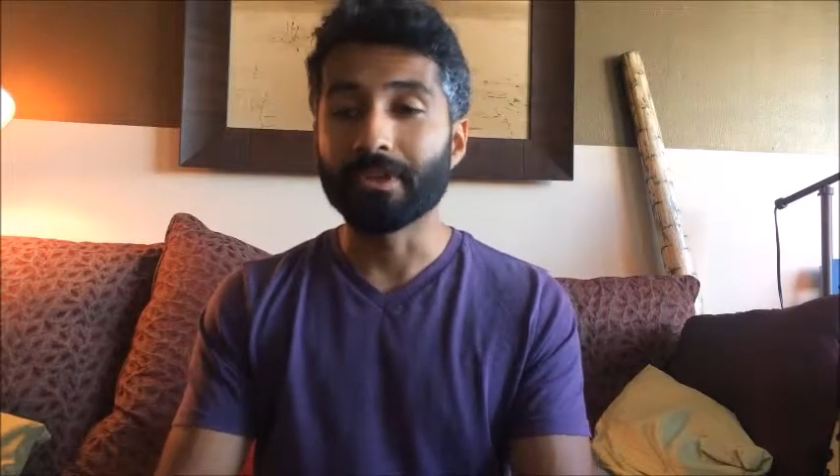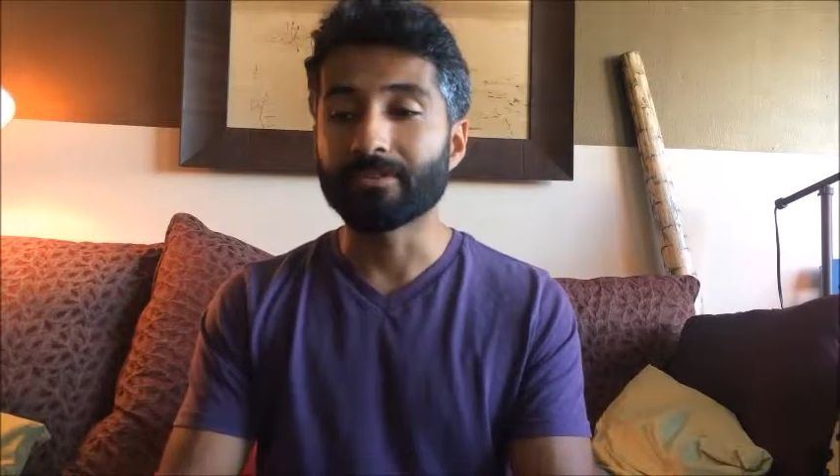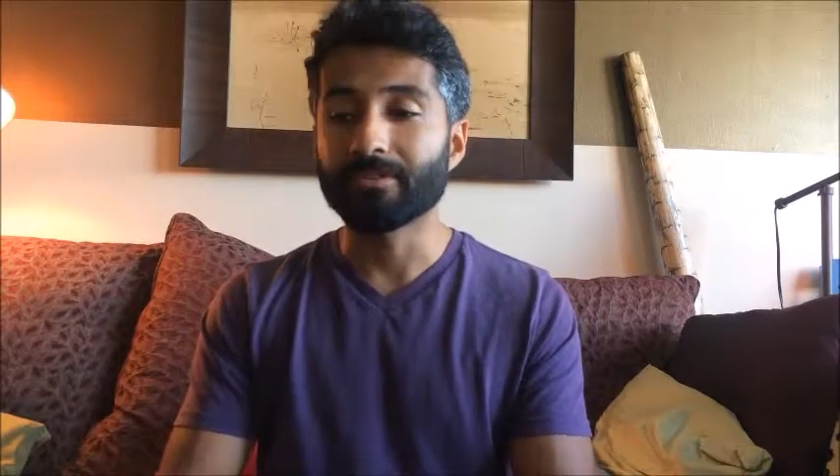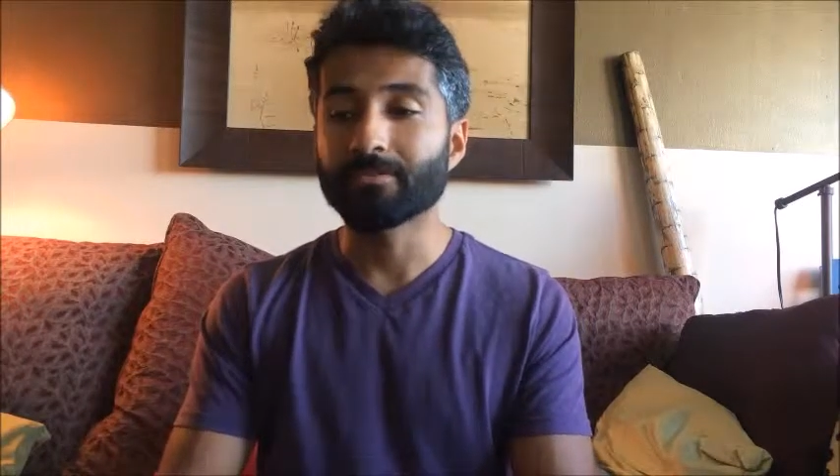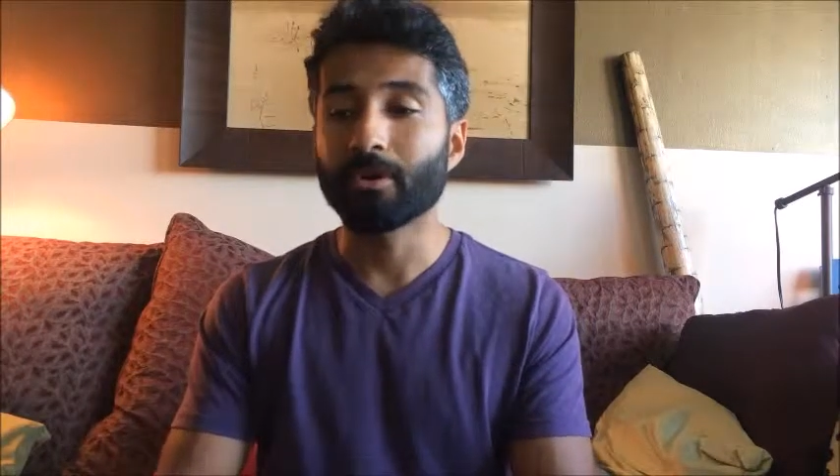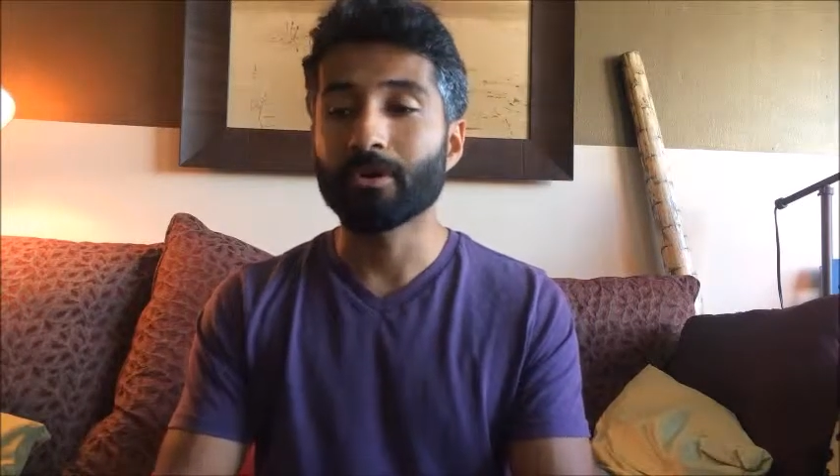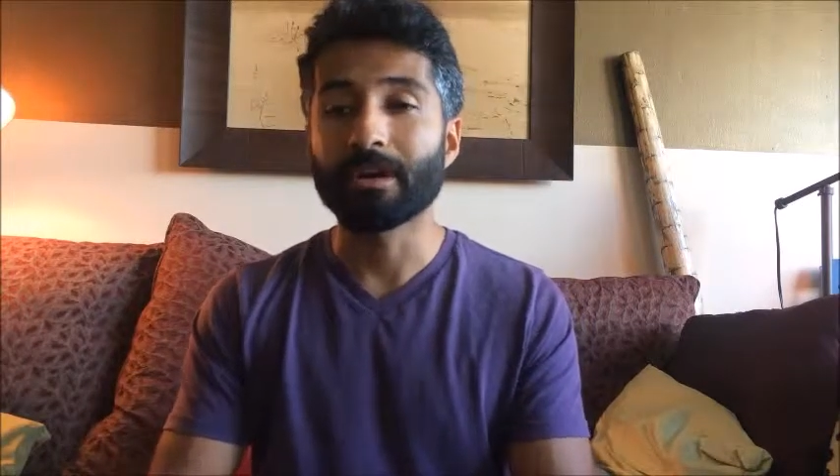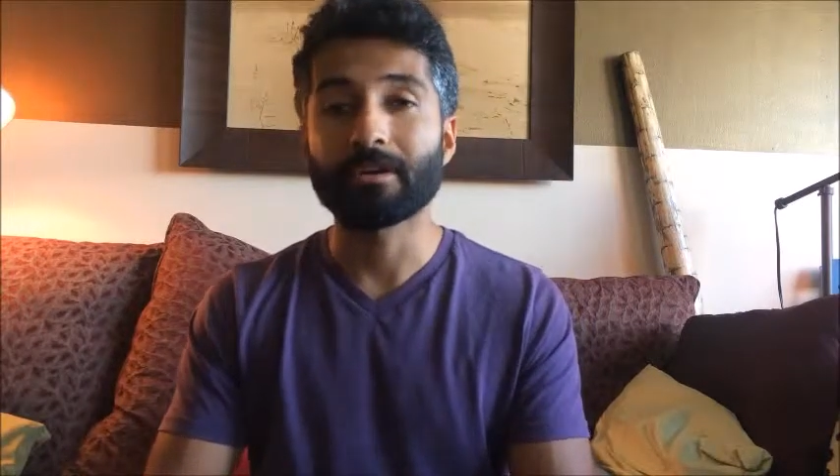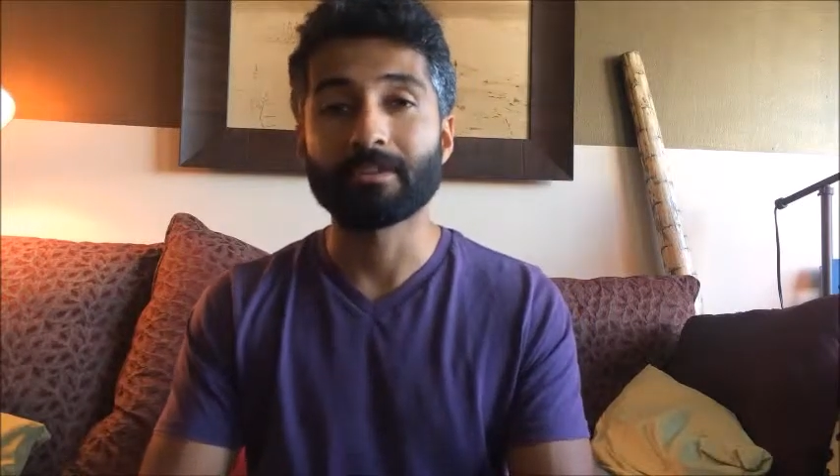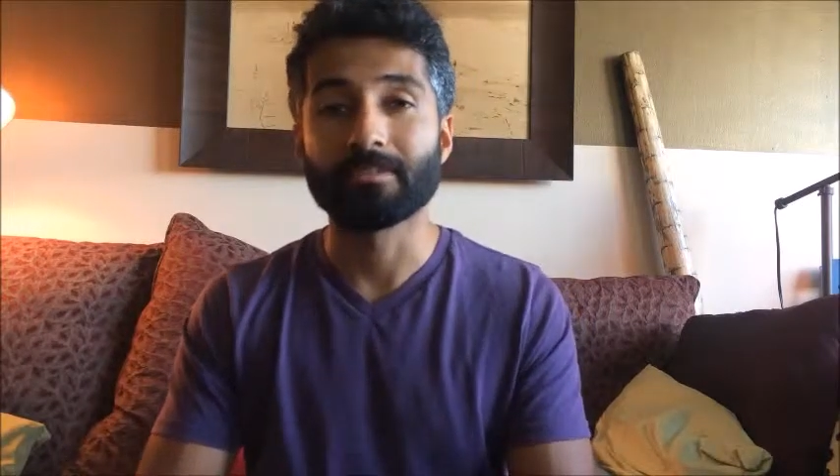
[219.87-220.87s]
small
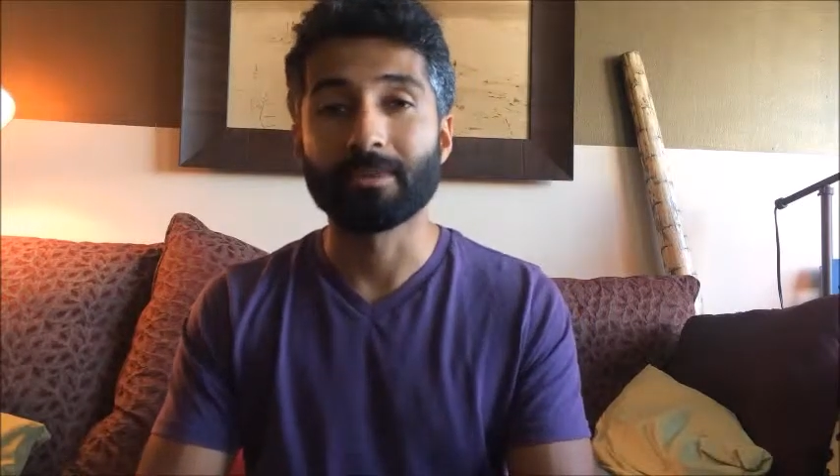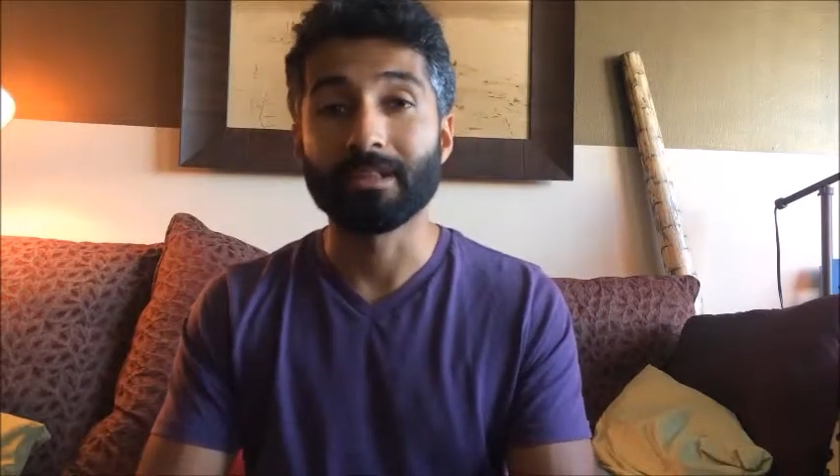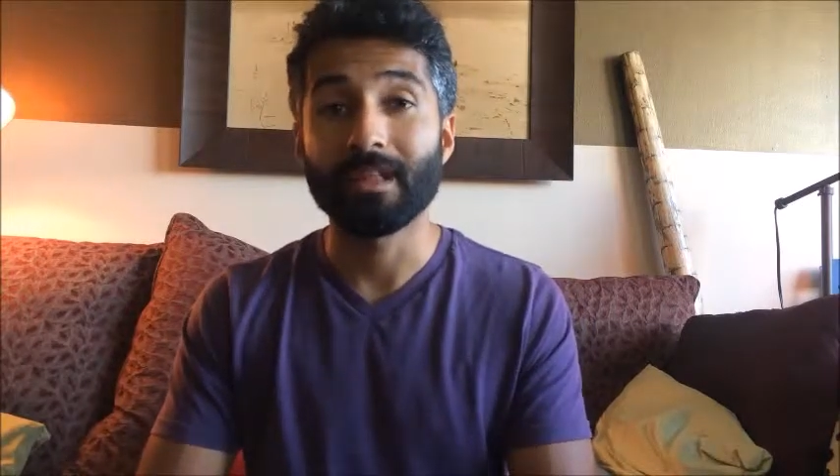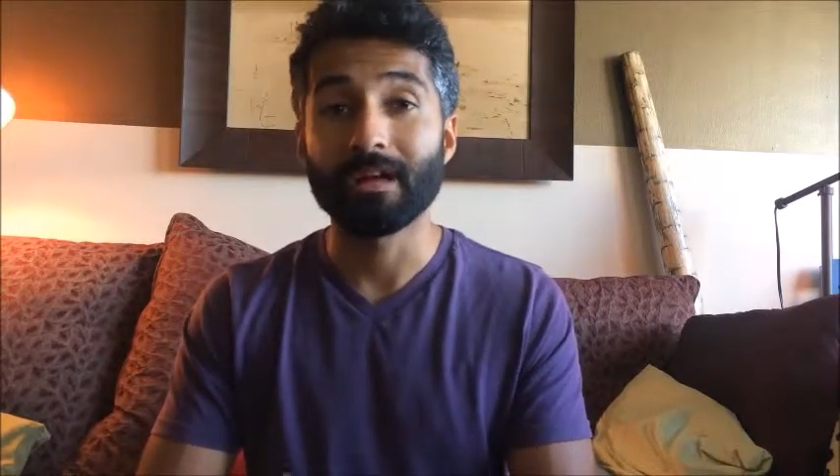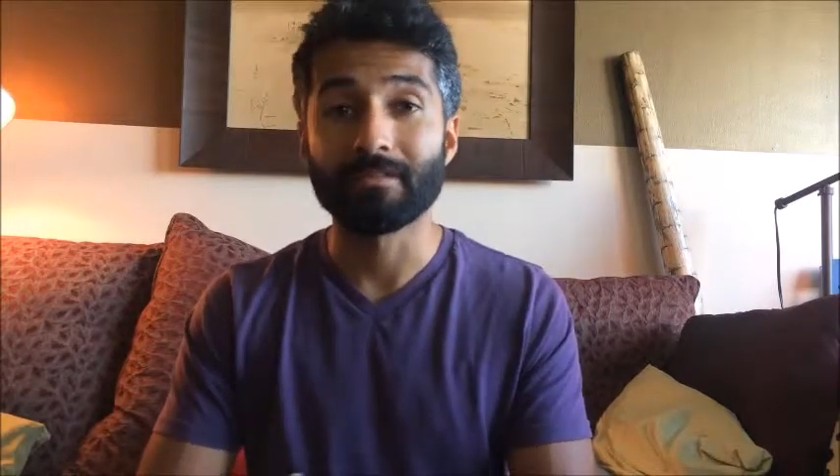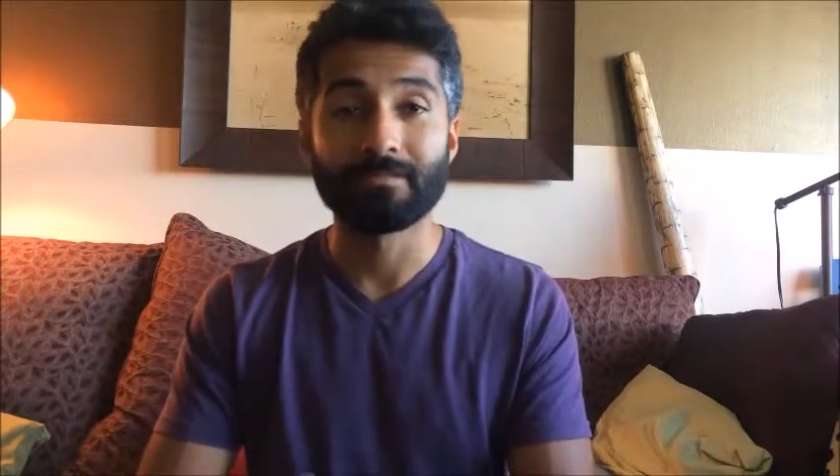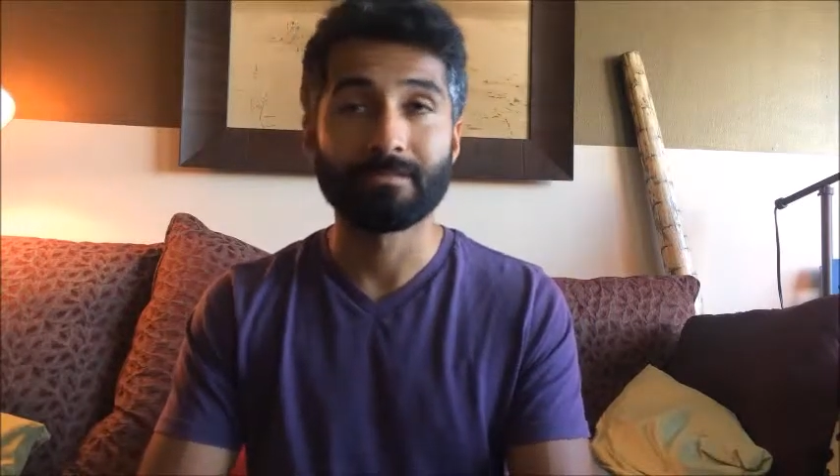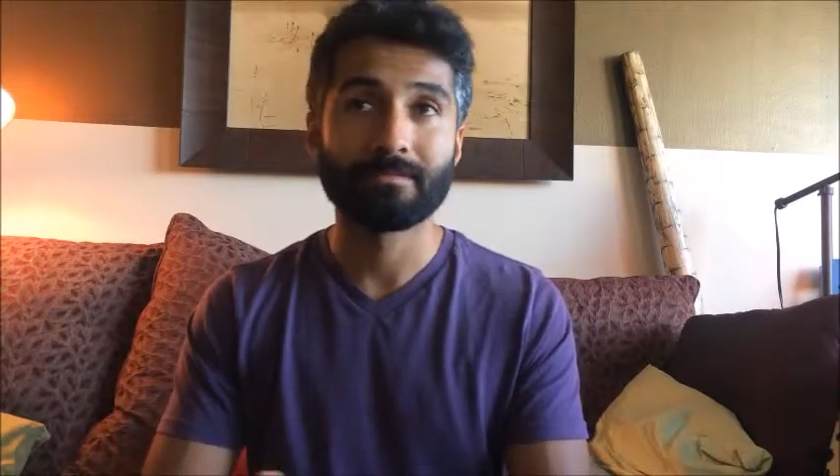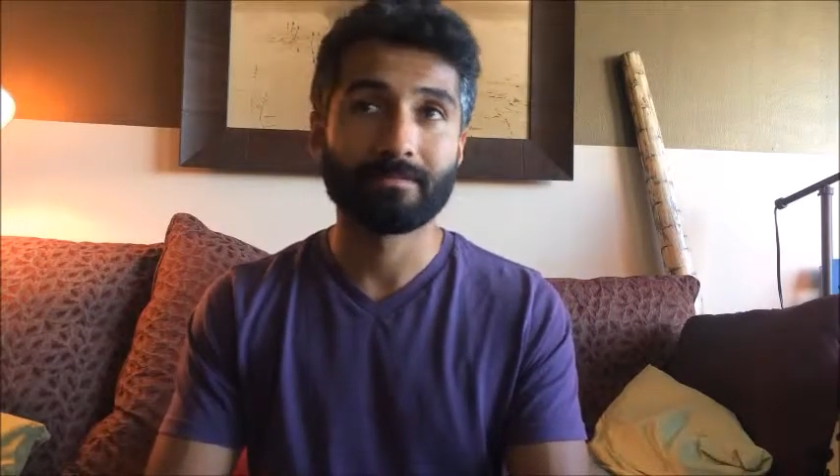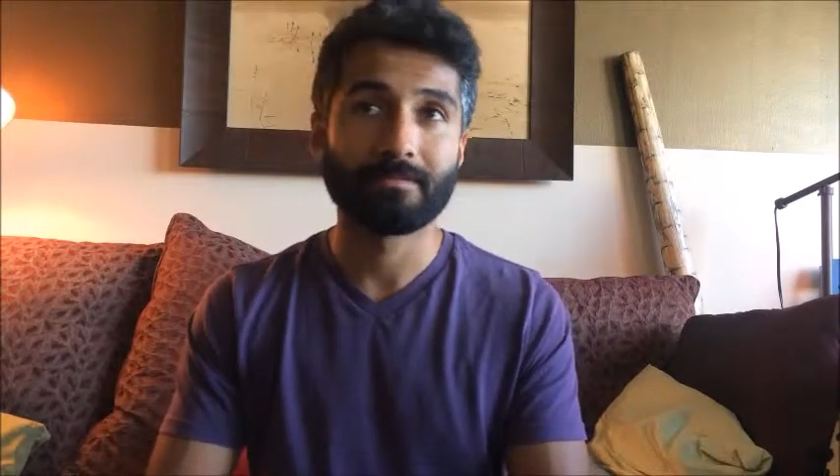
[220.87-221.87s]
areas of my life.